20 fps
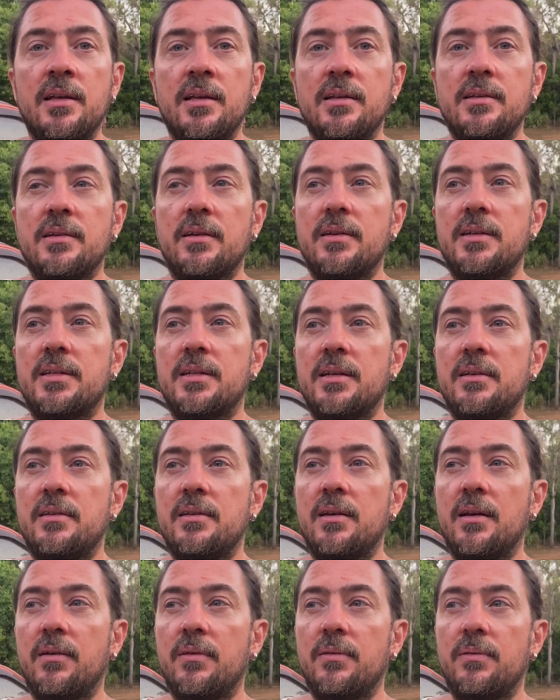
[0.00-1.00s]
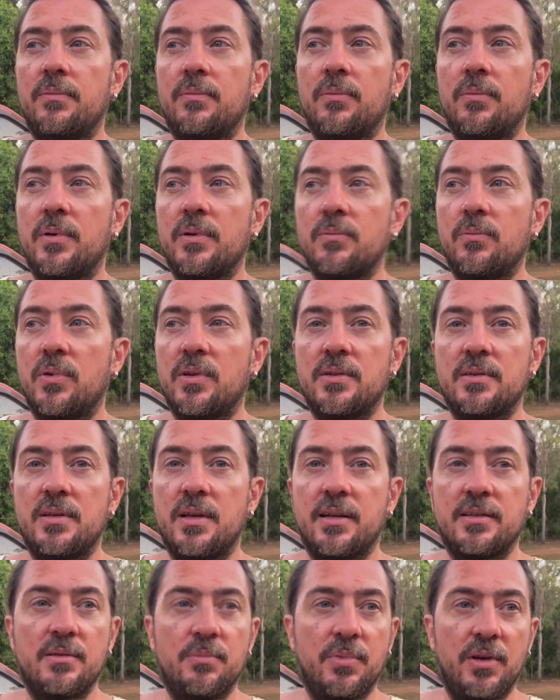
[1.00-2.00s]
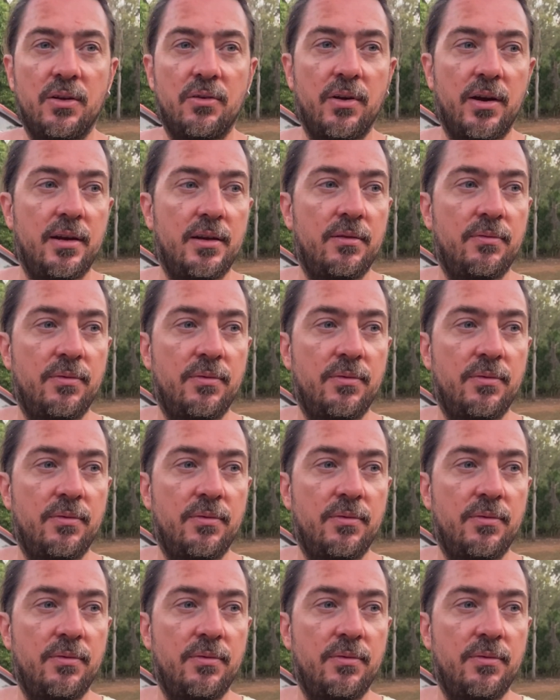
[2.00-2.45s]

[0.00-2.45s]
So he said, you know, once it hasn't been graded